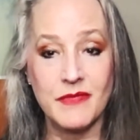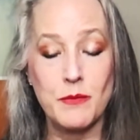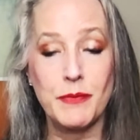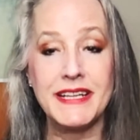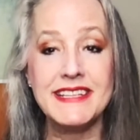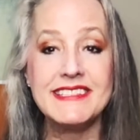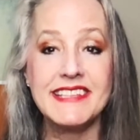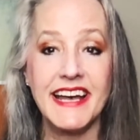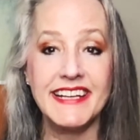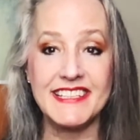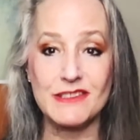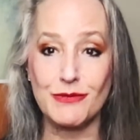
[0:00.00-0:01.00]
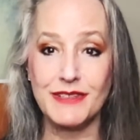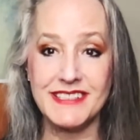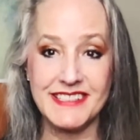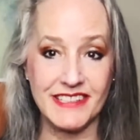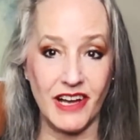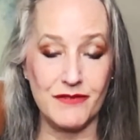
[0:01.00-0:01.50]
but inside it's really
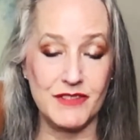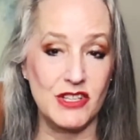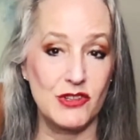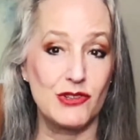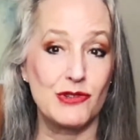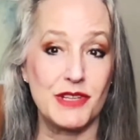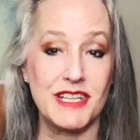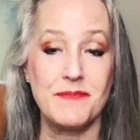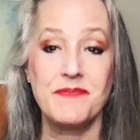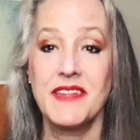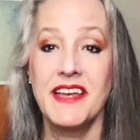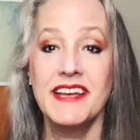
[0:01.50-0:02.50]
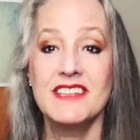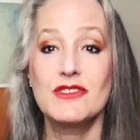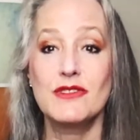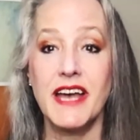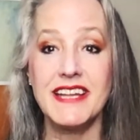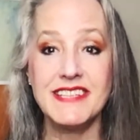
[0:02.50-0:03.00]
soft and gooey. So
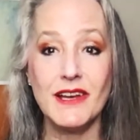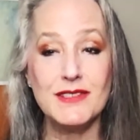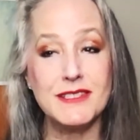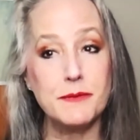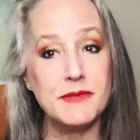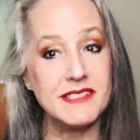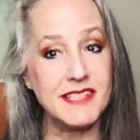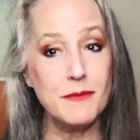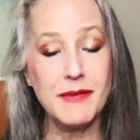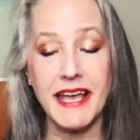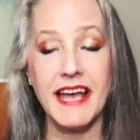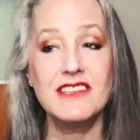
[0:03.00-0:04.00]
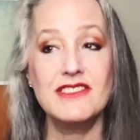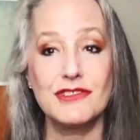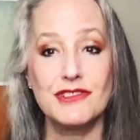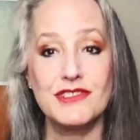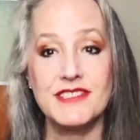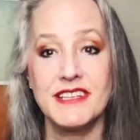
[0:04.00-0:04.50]
that's how some
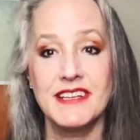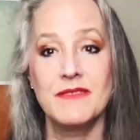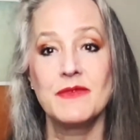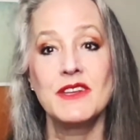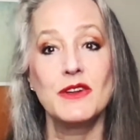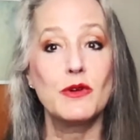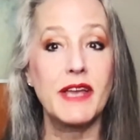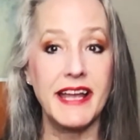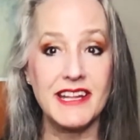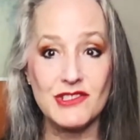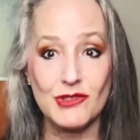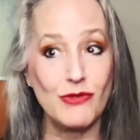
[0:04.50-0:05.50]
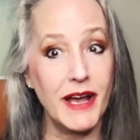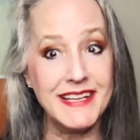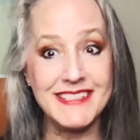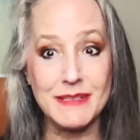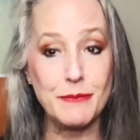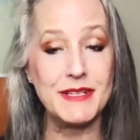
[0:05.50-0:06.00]
Cancers, Cancer
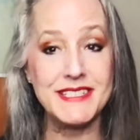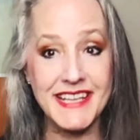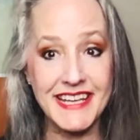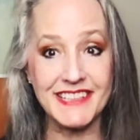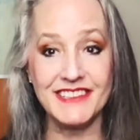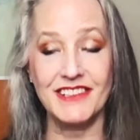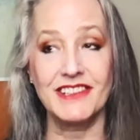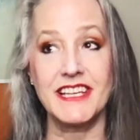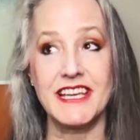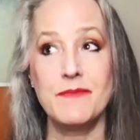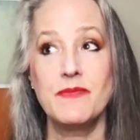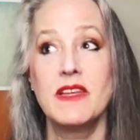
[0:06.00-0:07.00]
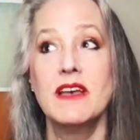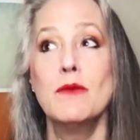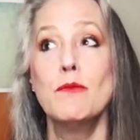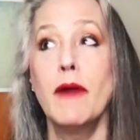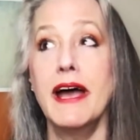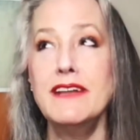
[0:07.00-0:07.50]
rising particularly,
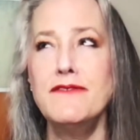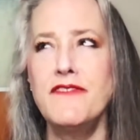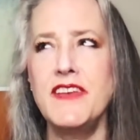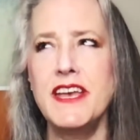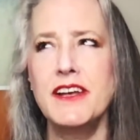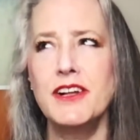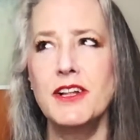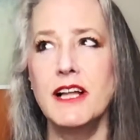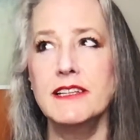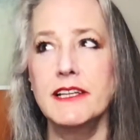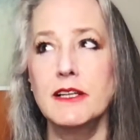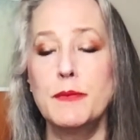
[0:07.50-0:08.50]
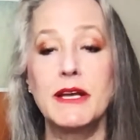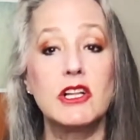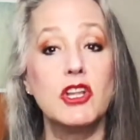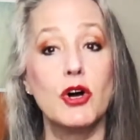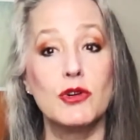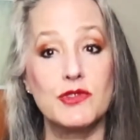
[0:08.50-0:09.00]
might feel a little bit
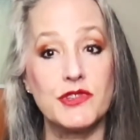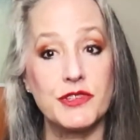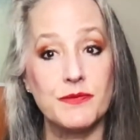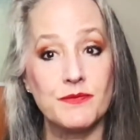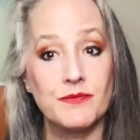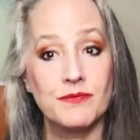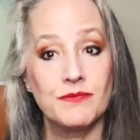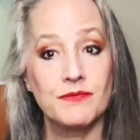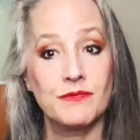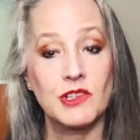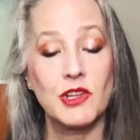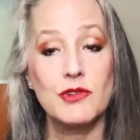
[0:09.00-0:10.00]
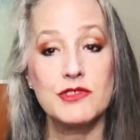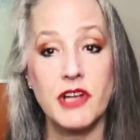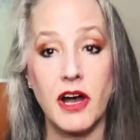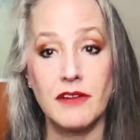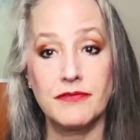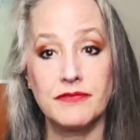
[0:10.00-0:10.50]
closed
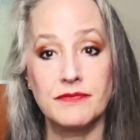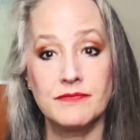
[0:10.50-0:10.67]
off,